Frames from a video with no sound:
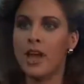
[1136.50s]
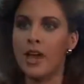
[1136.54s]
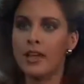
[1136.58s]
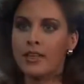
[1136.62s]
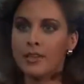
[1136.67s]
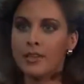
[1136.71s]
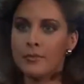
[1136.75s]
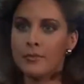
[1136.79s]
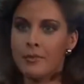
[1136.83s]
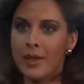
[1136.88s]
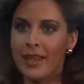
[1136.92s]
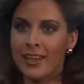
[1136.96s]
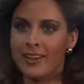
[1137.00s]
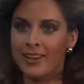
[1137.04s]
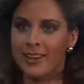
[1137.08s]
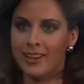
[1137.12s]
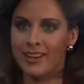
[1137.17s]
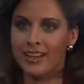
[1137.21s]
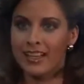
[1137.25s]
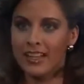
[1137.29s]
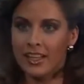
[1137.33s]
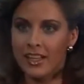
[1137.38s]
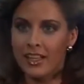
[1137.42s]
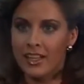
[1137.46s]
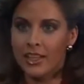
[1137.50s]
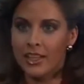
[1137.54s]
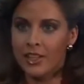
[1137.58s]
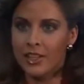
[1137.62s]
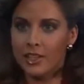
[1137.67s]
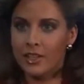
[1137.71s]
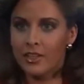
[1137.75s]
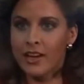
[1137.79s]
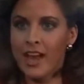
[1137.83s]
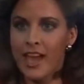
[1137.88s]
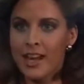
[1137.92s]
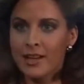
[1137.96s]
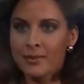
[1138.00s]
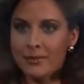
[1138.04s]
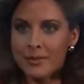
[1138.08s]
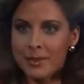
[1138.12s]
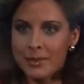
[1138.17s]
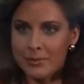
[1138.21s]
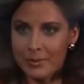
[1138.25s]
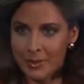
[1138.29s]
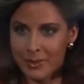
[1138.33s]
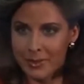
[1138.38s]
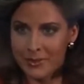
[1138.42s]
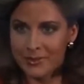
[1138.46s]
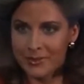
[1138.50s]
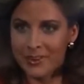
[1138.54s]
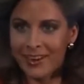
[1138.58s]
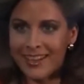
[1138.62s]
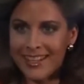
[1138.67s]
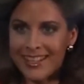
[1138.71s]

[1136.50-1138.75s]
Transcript: Marla Heasley had appeared in a number of